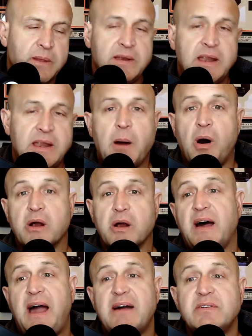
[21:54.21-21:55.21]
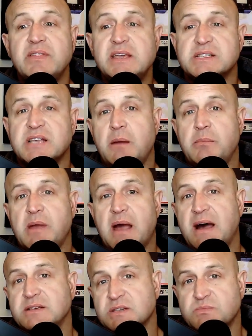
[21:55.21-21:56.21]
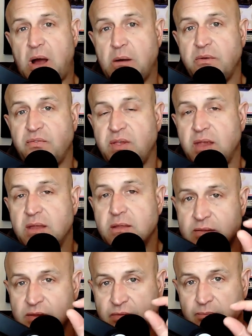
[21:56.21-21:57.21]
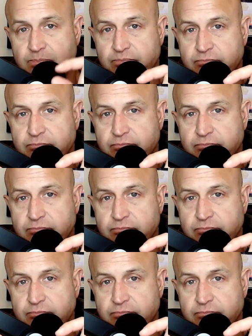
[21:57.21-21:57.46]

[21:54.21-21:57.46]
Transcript: And now part of not having these type guys is why we've seen like this